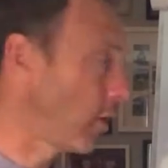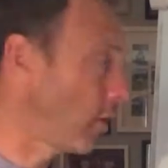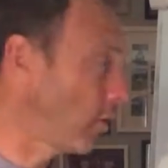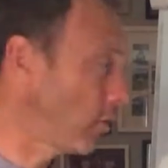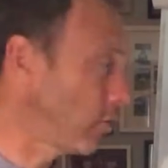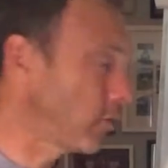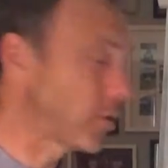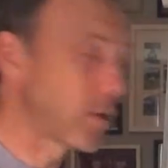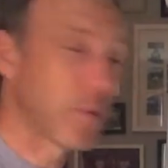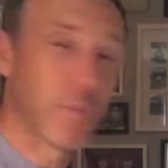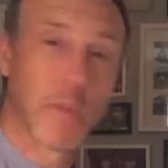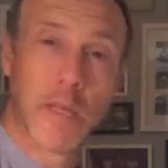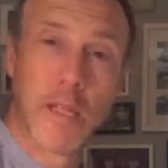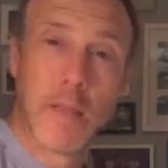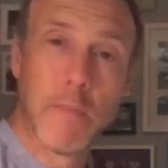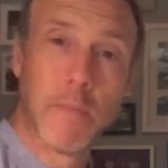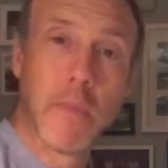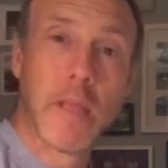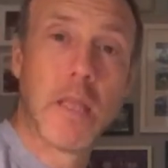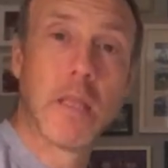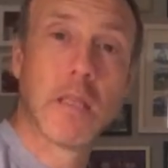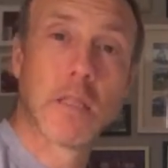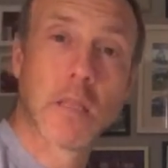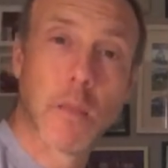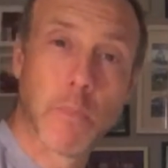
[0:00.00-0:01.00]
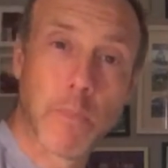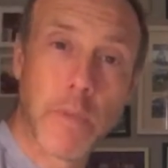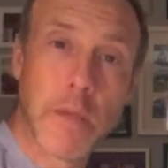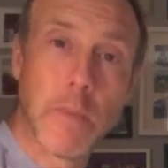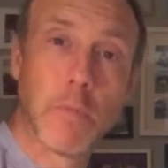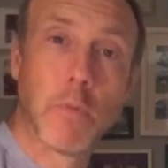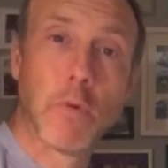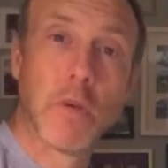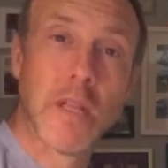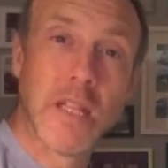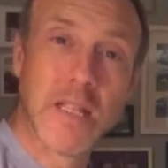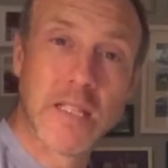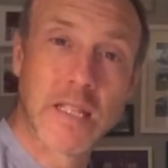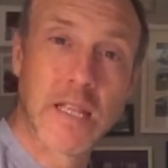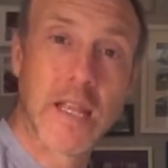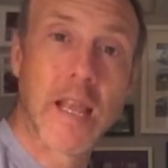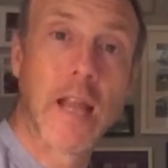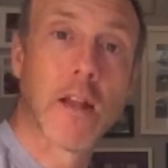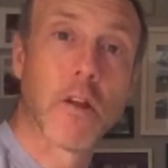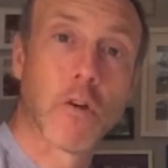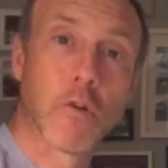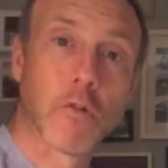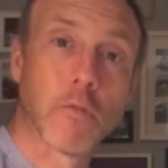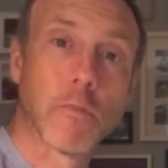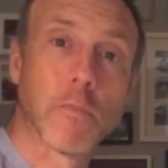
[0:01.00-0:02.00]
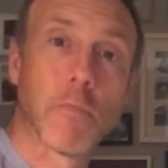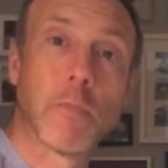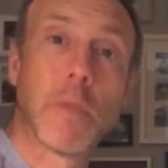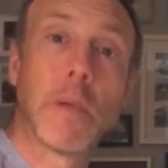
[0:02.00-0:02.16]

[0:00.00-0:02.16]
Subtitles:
ultimately it means that people need to get on.